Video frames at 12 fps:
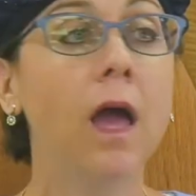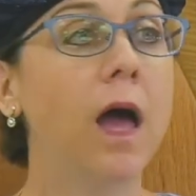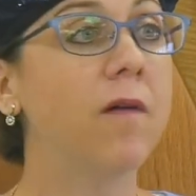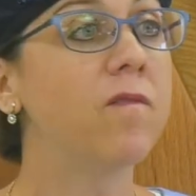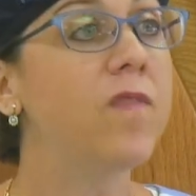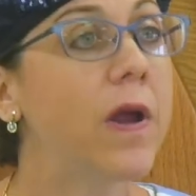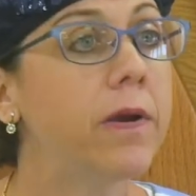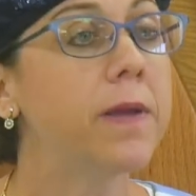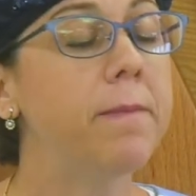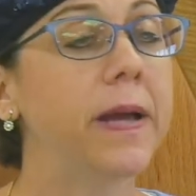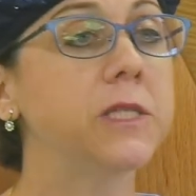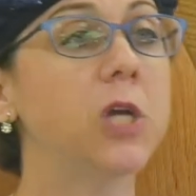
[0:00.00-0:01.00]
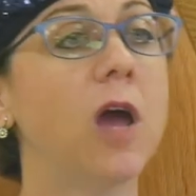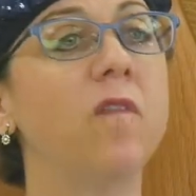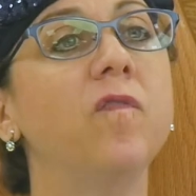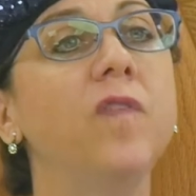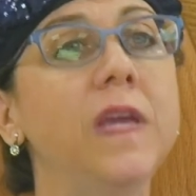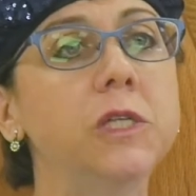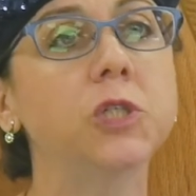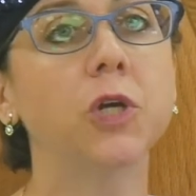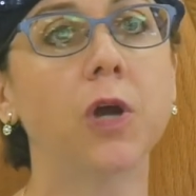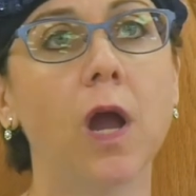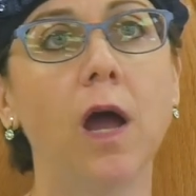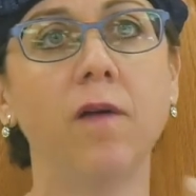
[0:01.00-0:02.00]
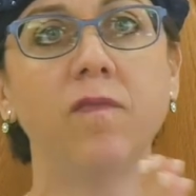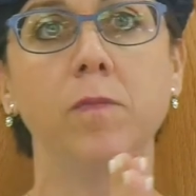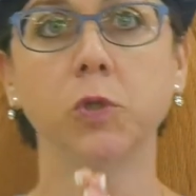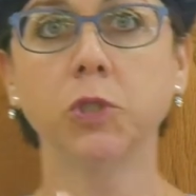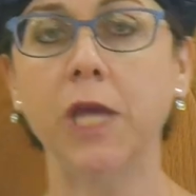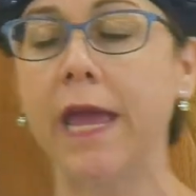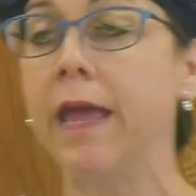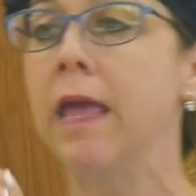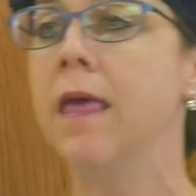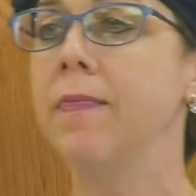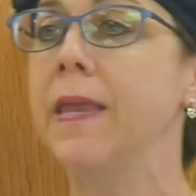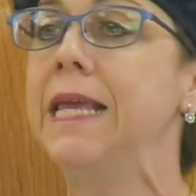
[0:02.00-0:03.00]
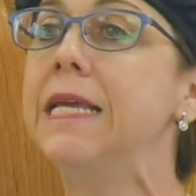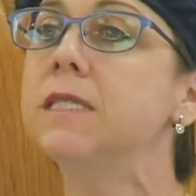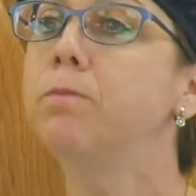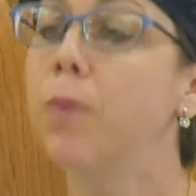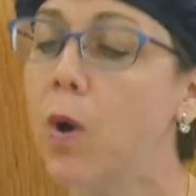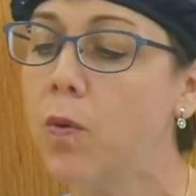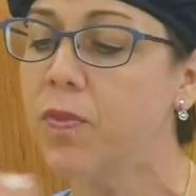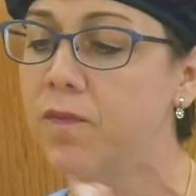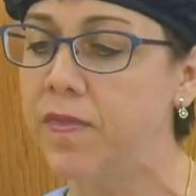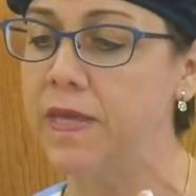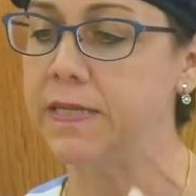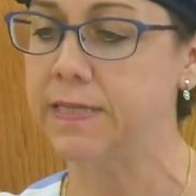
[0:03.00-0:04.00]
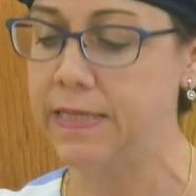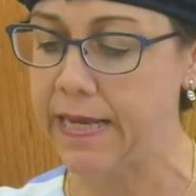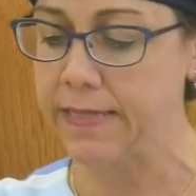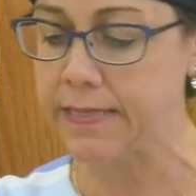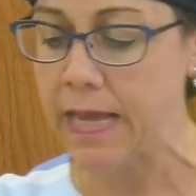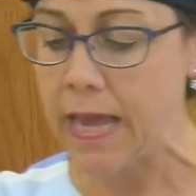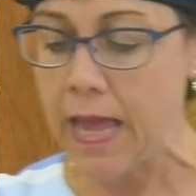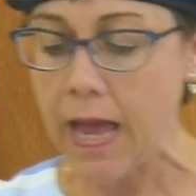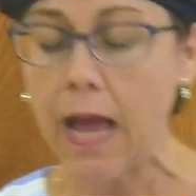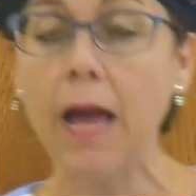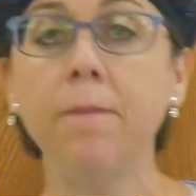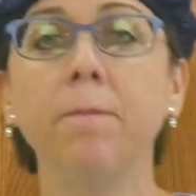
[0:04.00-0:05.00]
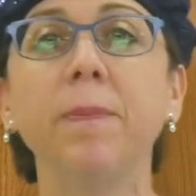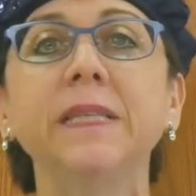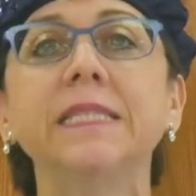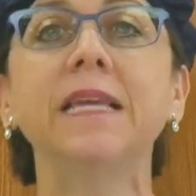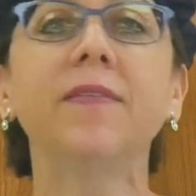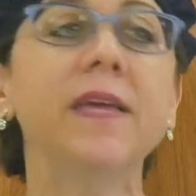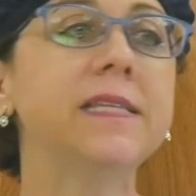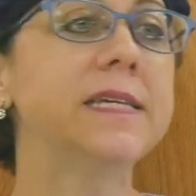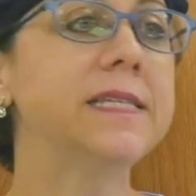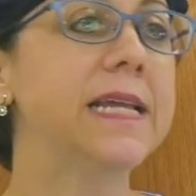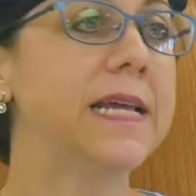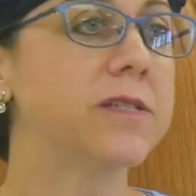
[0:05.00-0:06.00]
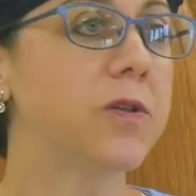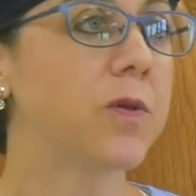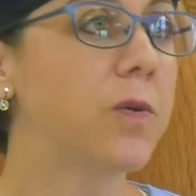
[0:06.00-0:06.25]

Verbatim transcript: uh, very much a feature of Moshe that he is both of these things. Um, but still, that doesn't answer